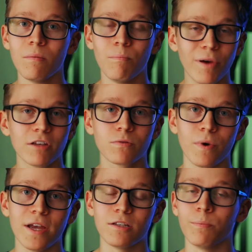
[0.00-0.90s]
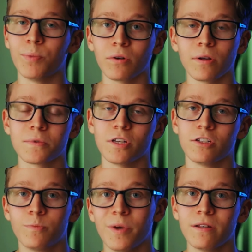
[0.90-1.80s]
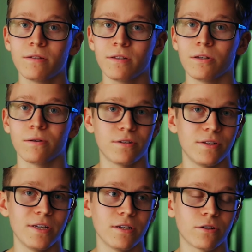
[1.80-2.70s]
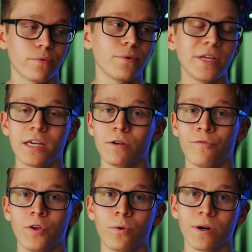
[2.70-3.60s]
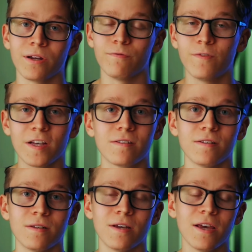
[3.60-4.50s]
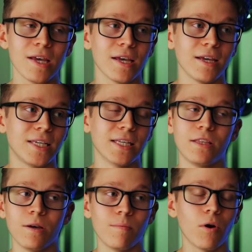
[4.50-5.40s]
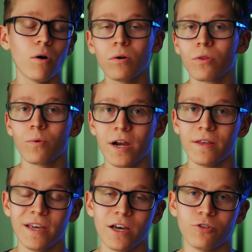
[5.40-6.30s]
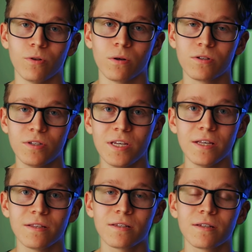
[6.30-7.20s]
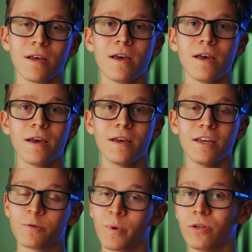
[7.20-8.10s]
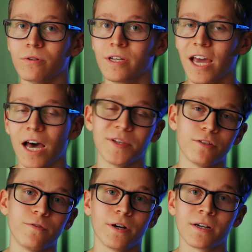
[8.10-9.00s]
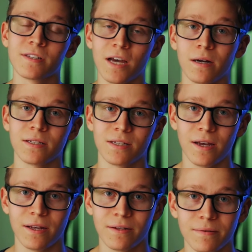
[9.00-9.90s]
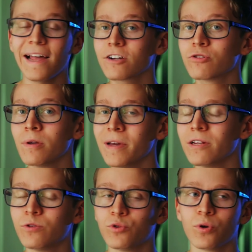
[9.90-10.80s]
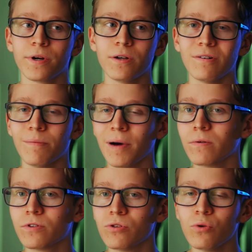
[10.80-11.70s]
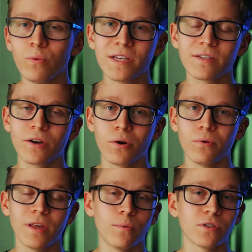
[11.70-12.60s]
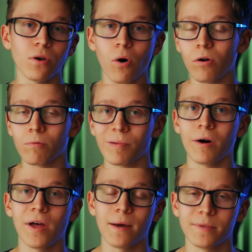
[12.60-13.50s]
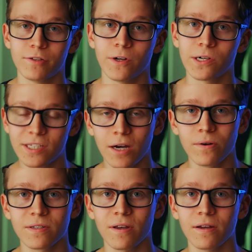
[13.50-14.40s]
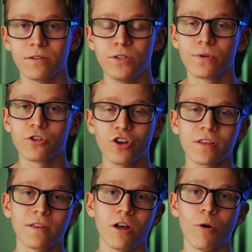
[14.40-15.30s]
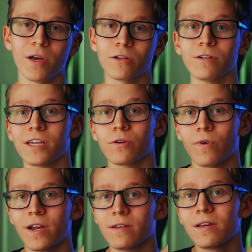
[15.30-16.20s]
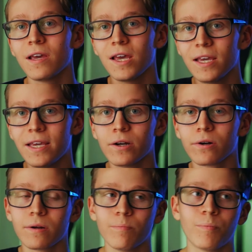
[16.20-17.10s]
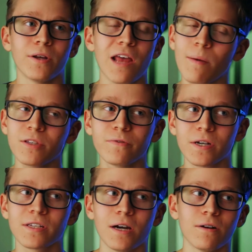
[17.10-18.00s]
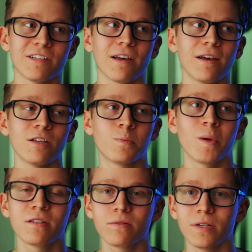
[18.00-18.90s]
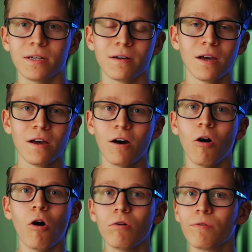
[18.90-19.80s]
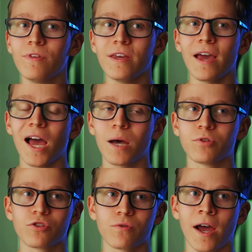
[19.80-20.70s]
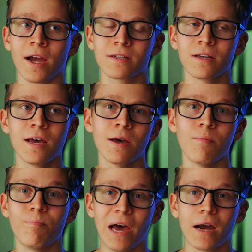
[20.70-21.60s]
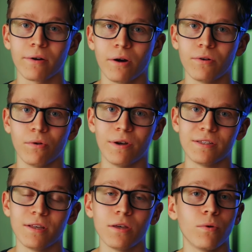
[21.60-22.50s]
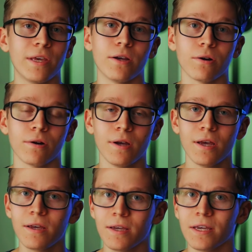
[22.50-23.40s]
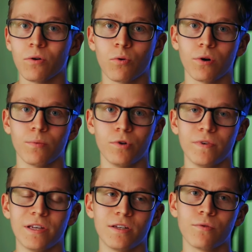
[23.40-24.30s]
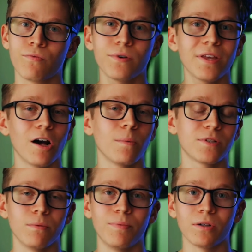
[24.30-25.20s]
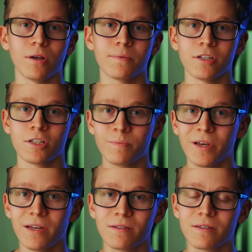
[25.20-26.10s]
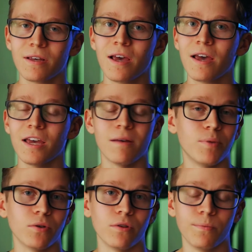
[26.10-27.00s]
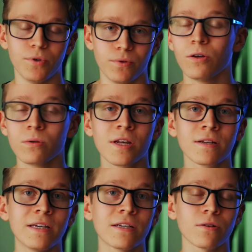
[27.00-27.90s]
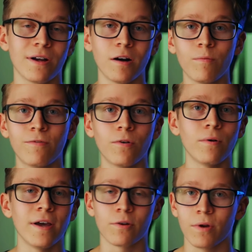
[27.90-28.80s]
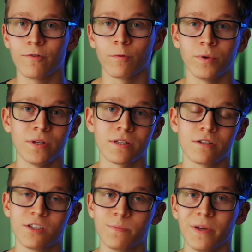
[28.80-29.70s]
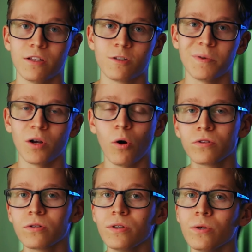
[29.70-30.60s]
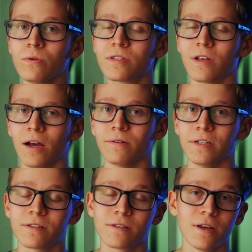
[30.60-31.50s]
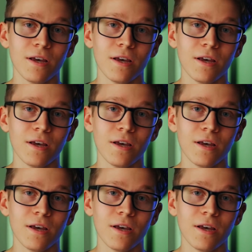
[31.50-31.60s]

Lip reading: best way to build up suspense in your scene, to really get your viewer invested and get them all the way on the edge of their seats, is by using atmospheric sound design. I actually made a tutorial about 2 weeks ago that was all about atmospheric sound design, so you can check that out by clicking right here. But atmospheric sound design is basically all of the abstract background noise that you hear in horror movies. It really helps to build up suspense and build the mood. Those techniques are helpful and great for building suspense, but also use silence